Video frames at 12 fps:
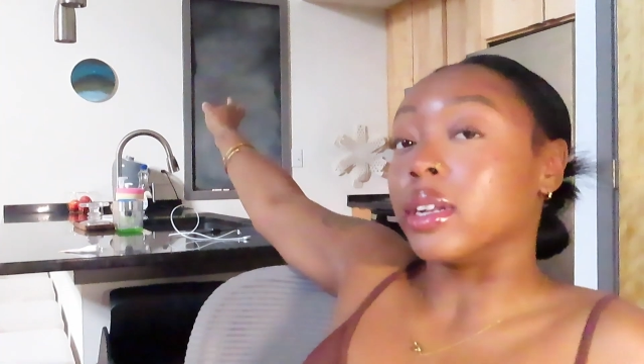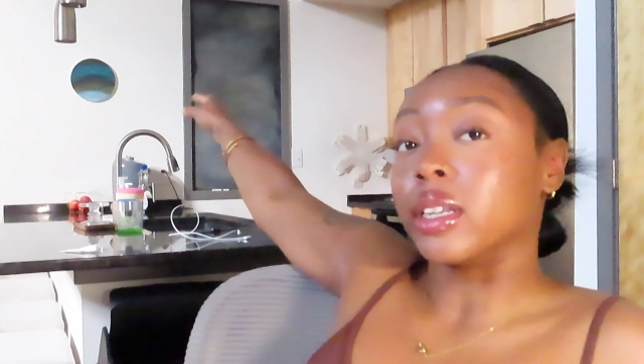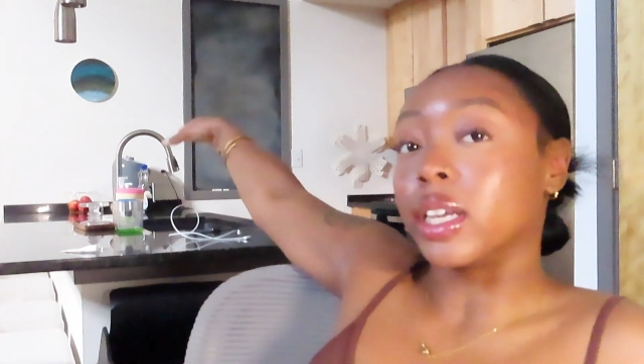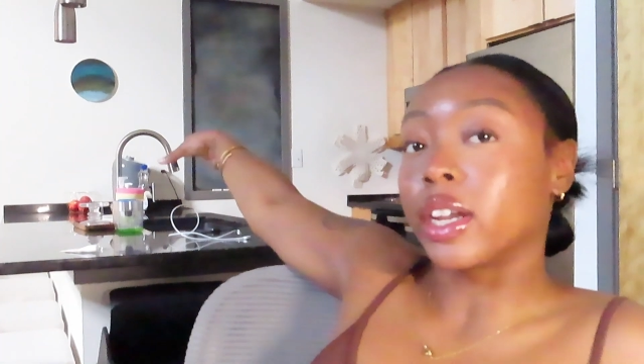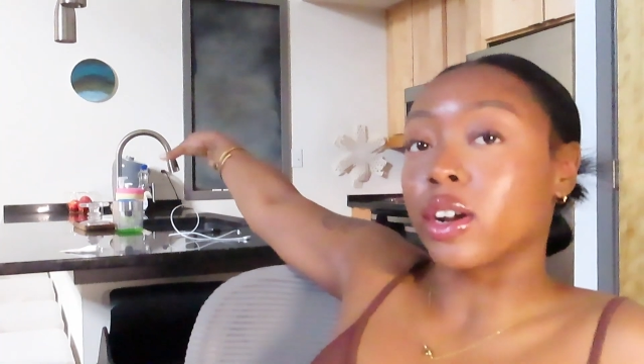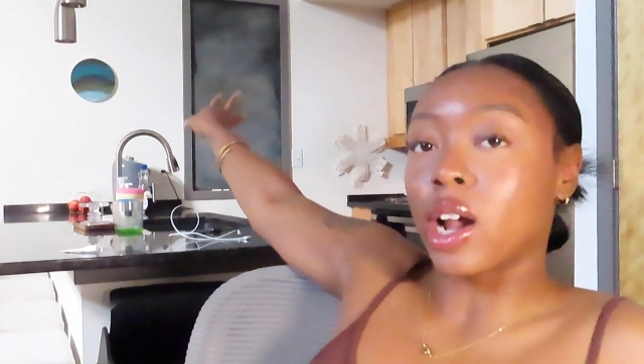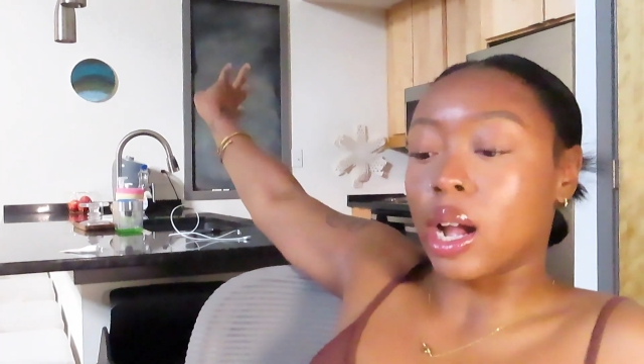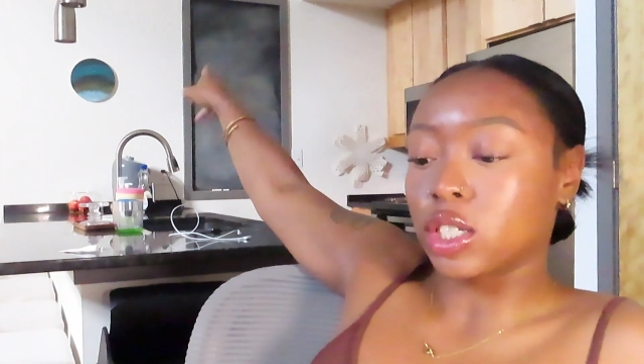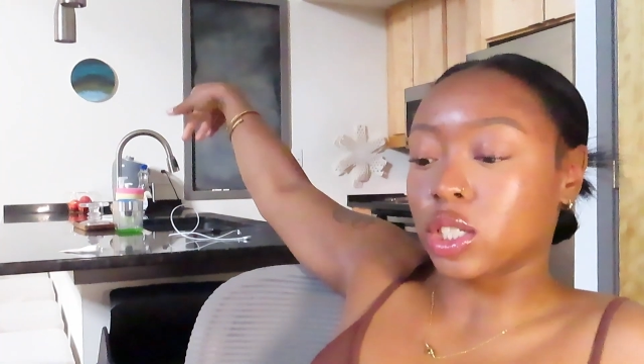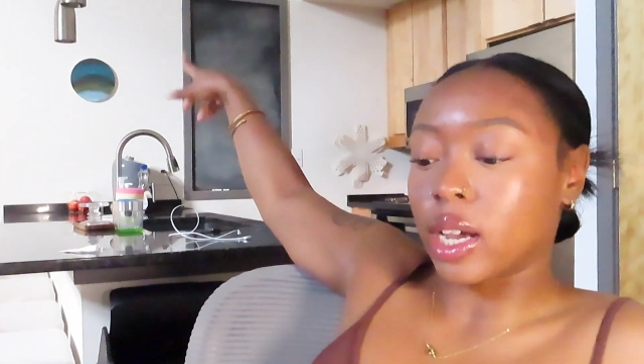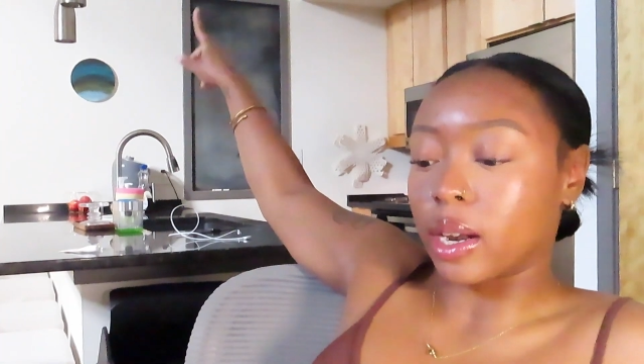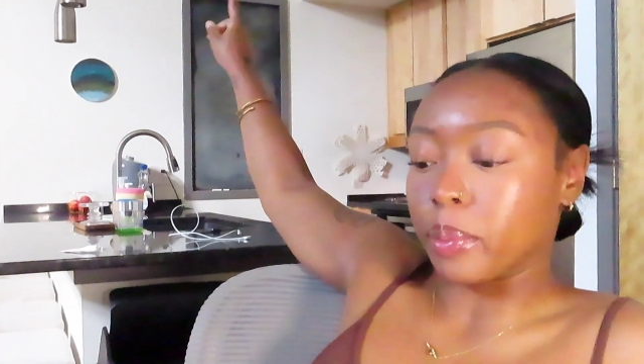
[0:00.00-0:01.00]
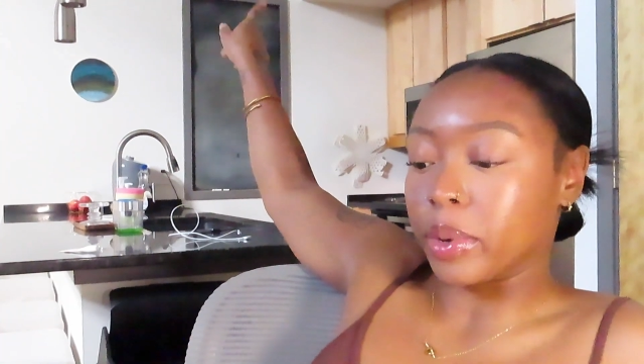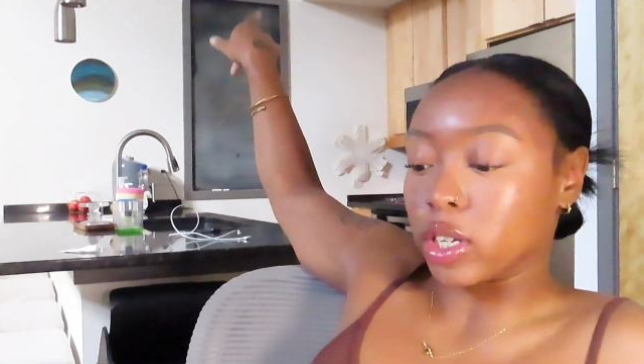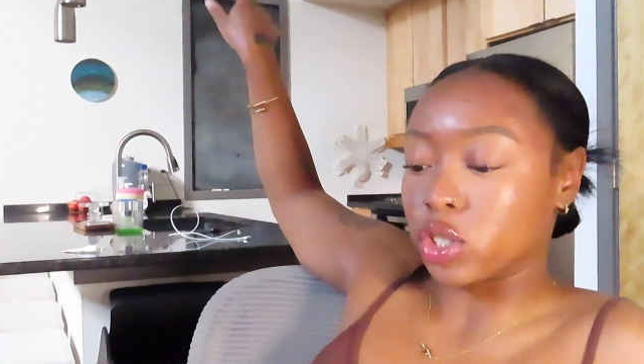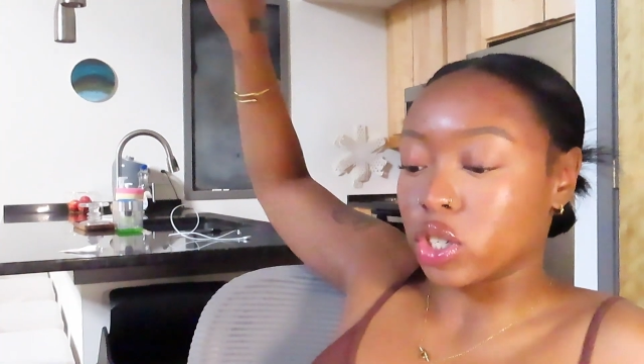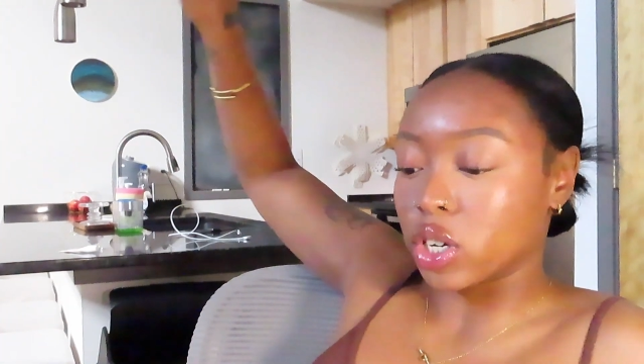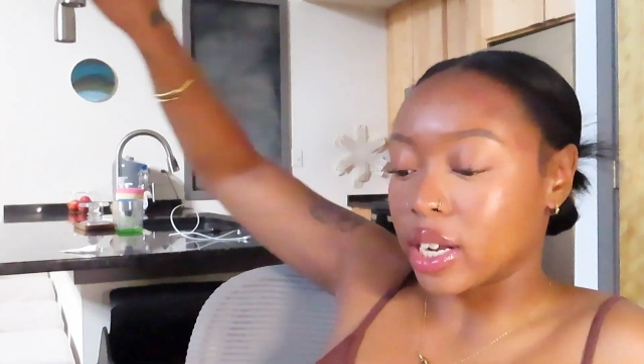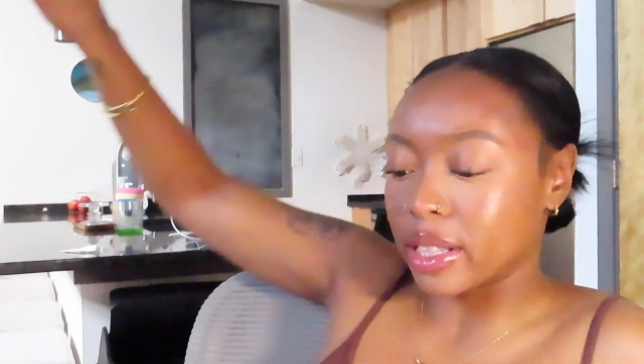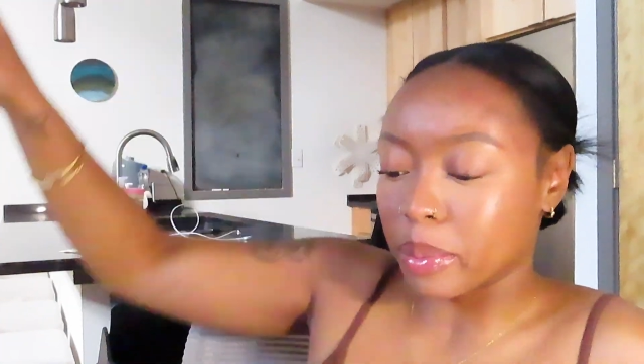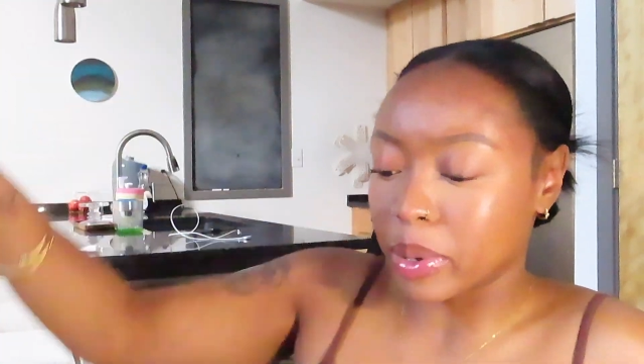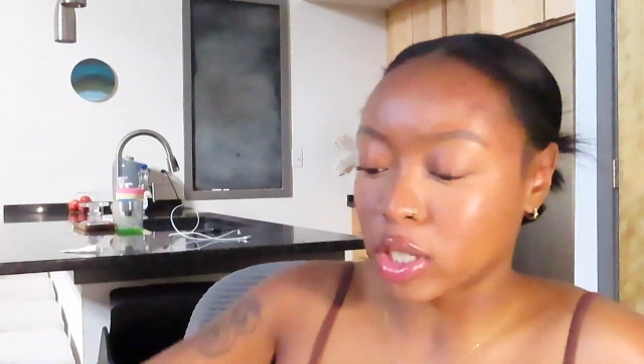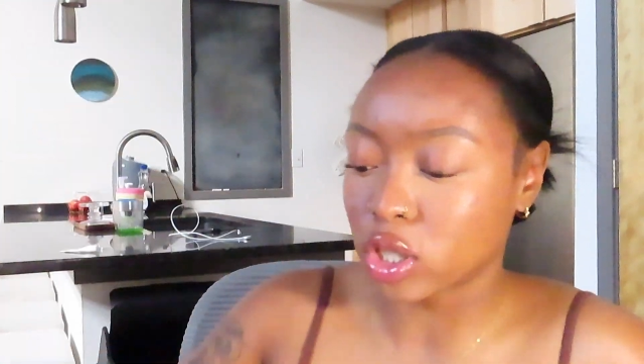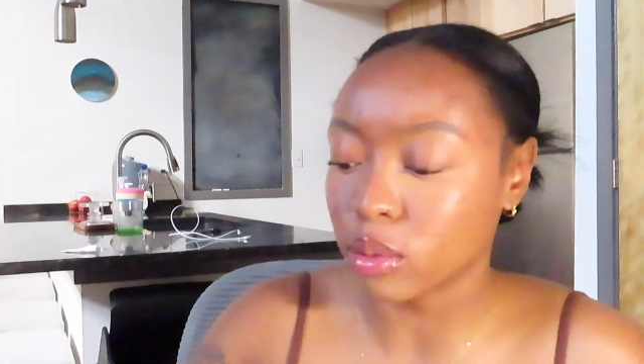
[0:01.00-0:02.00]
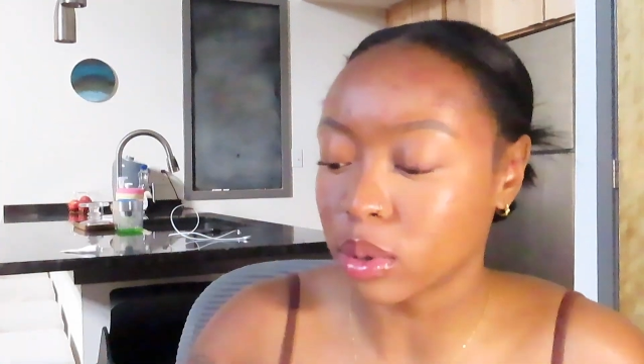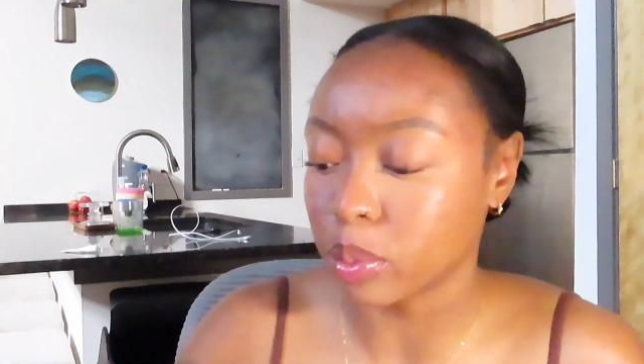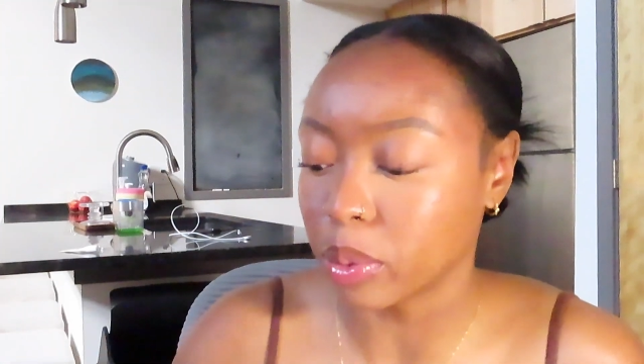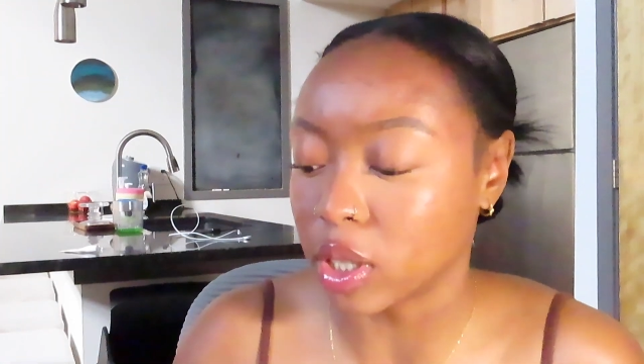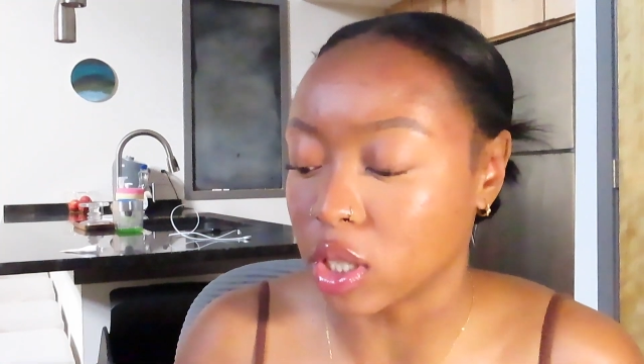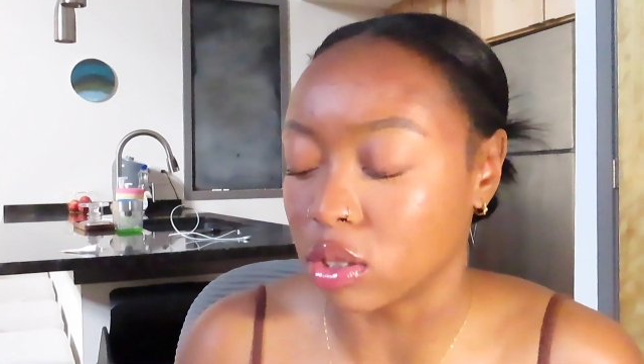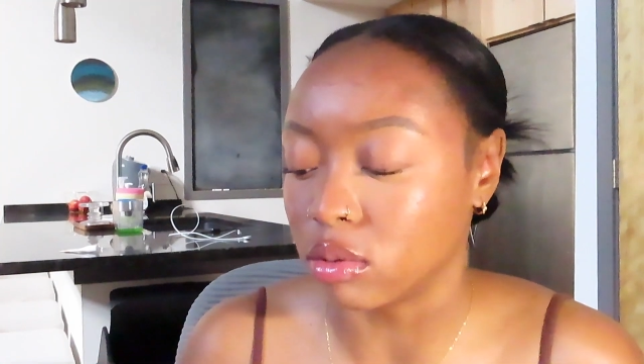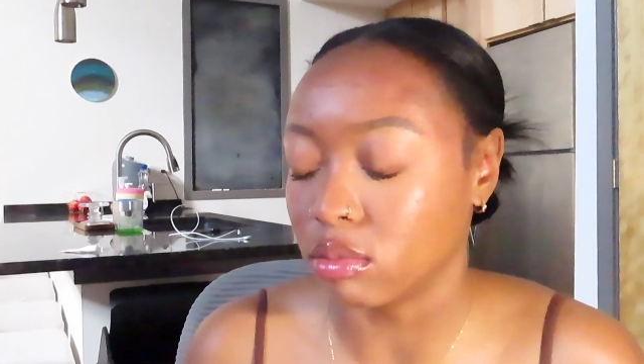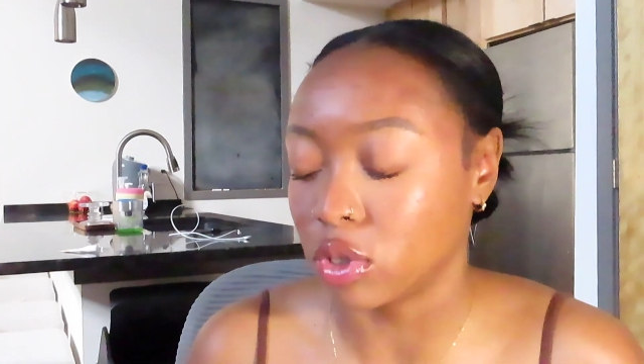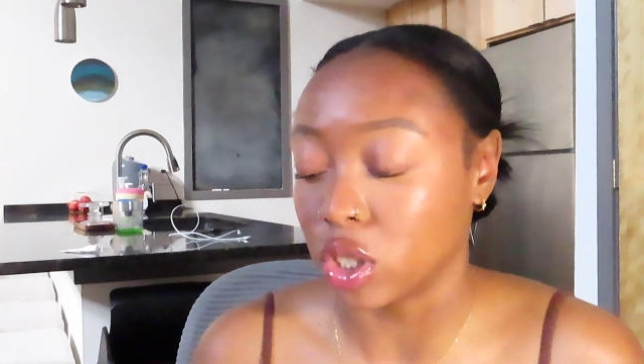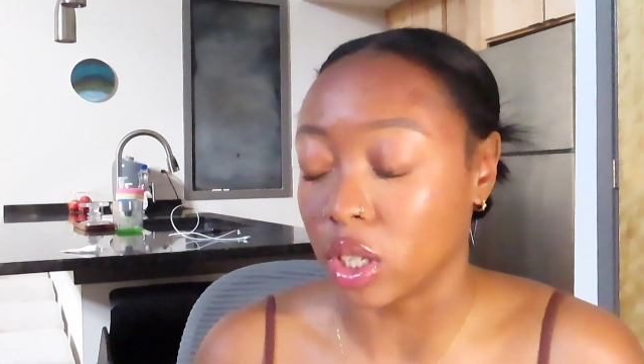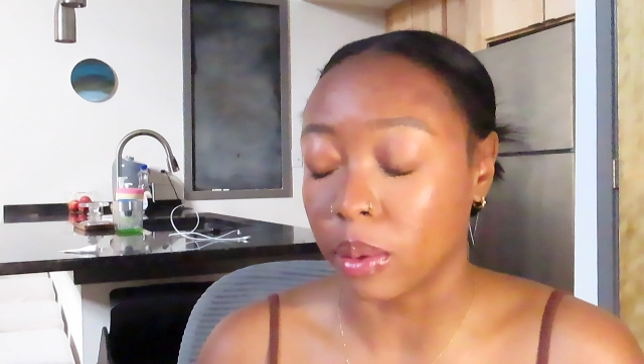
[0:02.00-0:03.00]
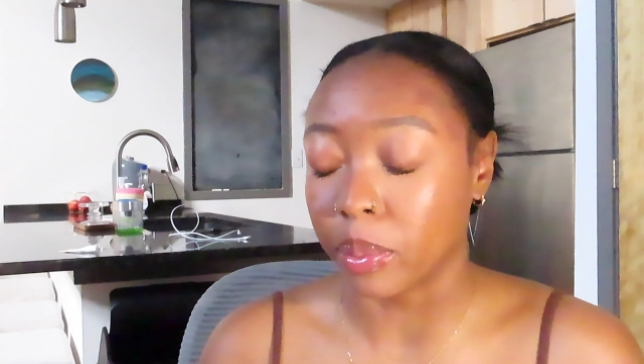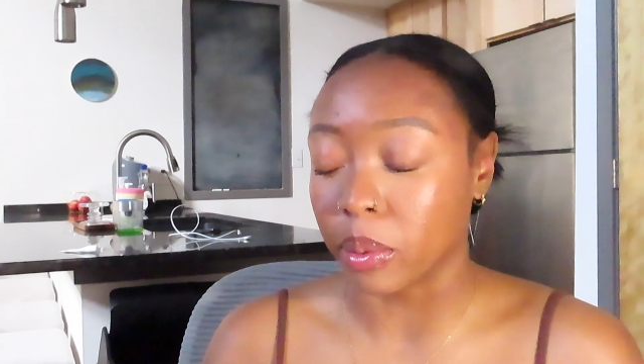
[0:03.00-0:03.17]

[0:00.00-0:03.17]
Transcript: in here, I just got a picture, and the picture was pretty cheap.